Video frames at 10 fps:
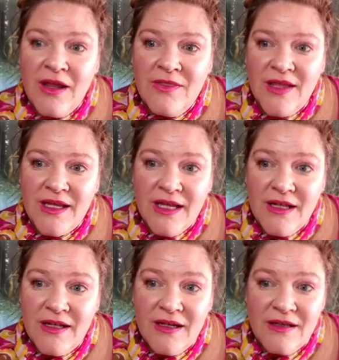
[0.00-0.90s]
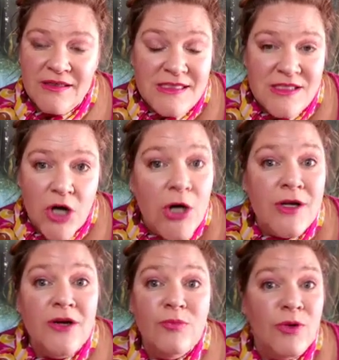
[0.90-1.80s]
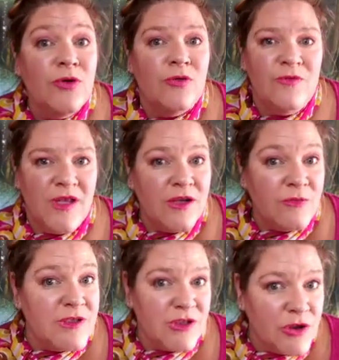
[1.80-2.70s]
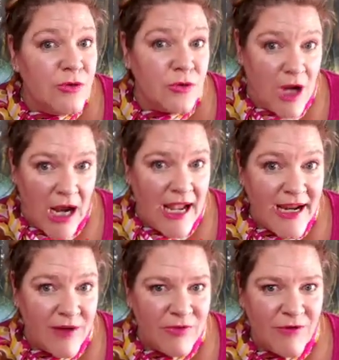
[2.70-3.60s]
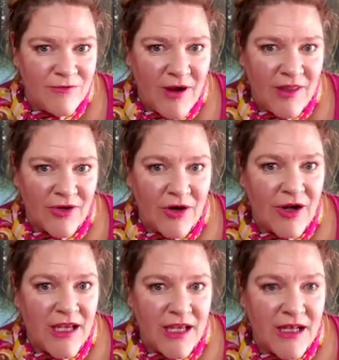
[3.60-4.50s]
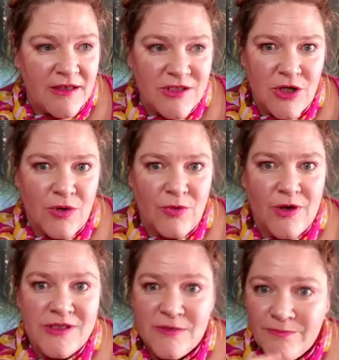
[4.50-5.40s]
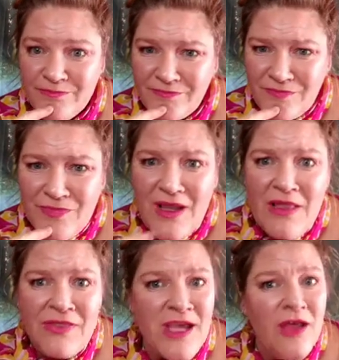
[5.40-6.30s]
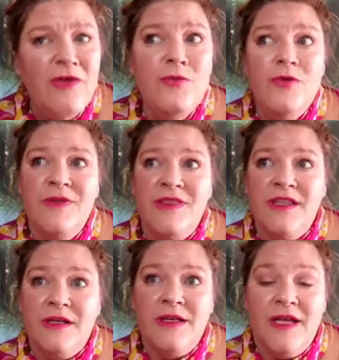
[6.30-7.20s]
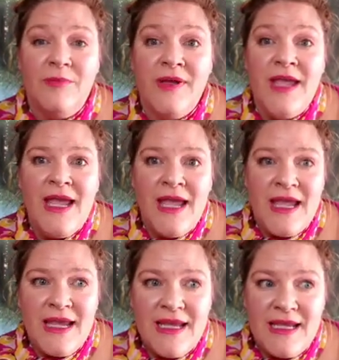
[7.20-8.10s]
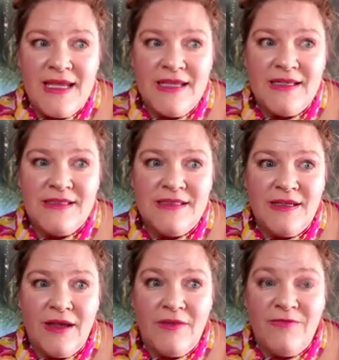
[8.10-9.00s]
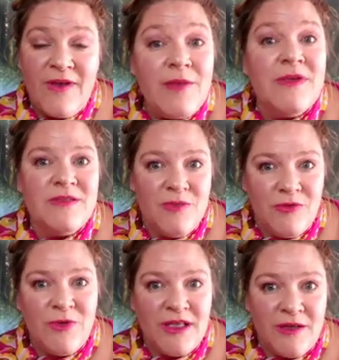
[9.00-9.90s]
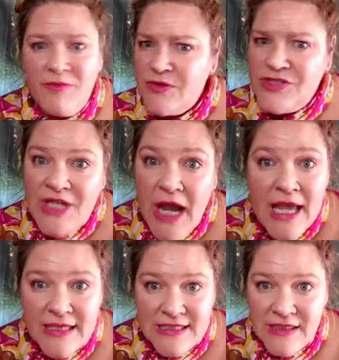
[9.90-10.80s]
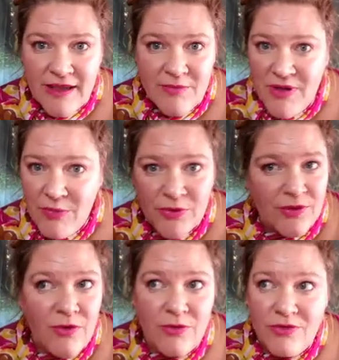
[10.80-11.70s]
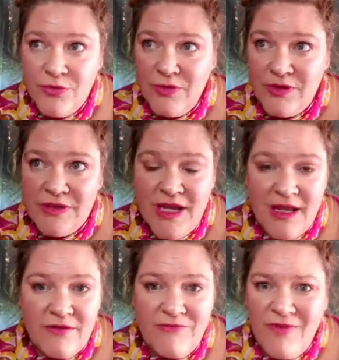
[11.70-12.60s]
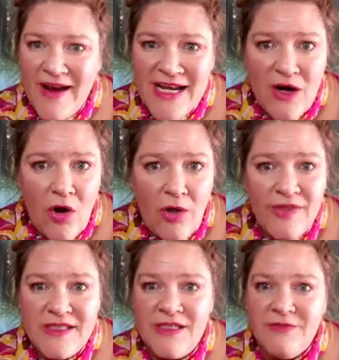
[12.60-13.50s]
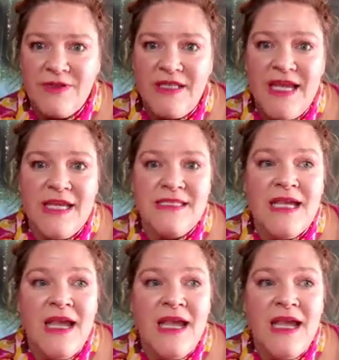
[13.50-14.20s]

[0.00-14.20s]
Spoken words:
that can darn near prove that it was Luke, I am your father, in Star Wars. The other movie clip is a famous movie clip. There's tons. Like, people are going through and finding all these different things.